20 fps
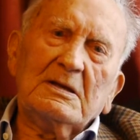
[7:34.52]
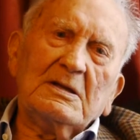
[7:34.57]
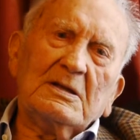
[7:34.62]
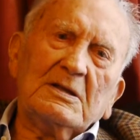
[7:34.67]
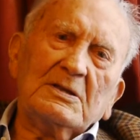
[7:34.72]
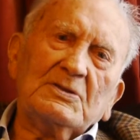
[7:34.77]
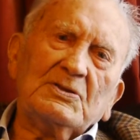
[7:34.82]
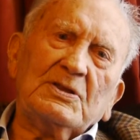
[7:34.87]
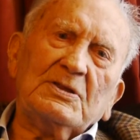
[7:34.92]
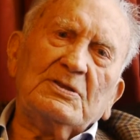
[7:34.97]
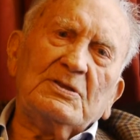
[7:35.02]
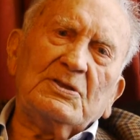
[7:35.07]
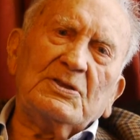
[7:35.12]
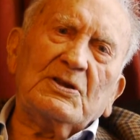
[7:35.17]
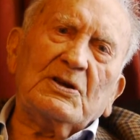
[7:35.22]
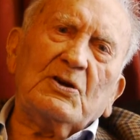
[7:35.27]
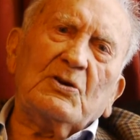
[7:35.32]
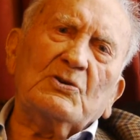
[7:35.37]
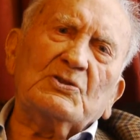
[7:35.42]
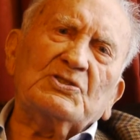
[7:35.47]
But I, uh, they,
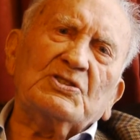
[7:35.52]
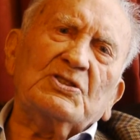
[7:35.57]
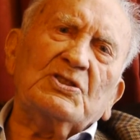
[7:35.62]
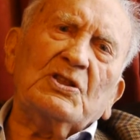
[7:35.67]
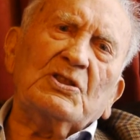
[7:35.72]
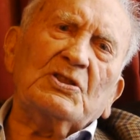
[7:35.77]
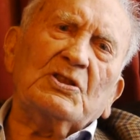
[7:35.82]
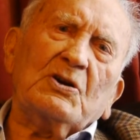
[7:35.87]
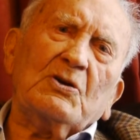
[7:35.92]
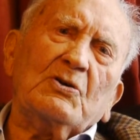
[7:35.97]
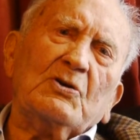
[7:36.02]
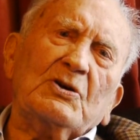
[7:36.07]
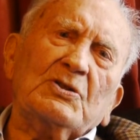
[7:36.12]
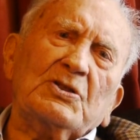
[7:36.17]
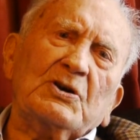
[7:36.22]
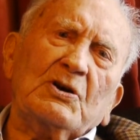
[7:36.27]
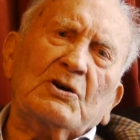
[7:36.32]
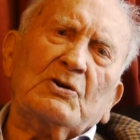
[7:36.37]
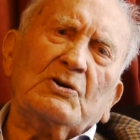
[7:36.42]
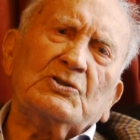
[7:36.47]
go, they, they, go,
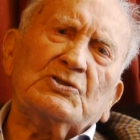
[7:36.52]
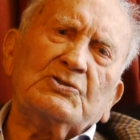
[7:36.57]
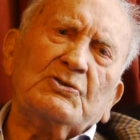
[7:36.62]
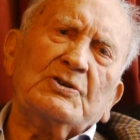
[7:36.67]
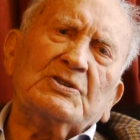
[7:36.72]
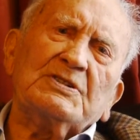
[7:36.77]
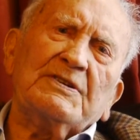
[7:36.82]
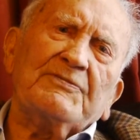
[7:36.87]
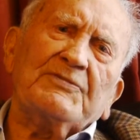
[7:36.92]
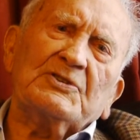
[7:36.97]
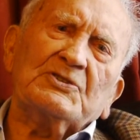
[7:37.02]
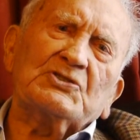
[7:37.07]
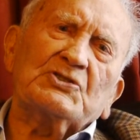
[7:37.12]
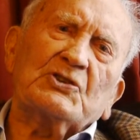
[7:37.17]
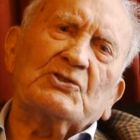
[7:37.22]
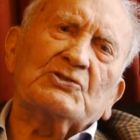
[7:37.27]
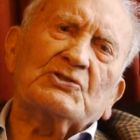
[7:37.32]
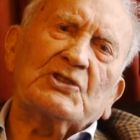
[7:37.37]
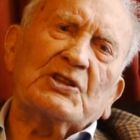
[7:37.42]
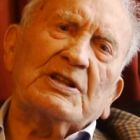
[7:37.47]
they go to a different
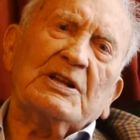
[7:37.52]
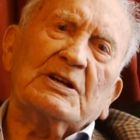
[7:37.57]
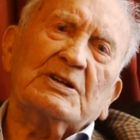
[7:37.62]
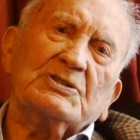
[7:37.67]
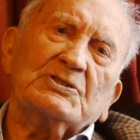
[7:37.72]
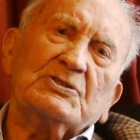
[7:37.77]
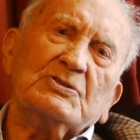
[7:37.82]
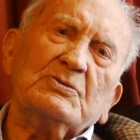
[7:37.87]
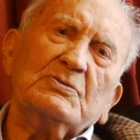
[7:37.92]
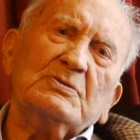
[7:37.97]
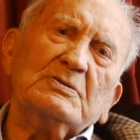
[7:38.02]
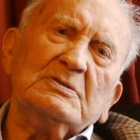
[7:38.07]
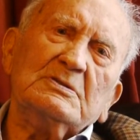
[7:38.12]
church than I do.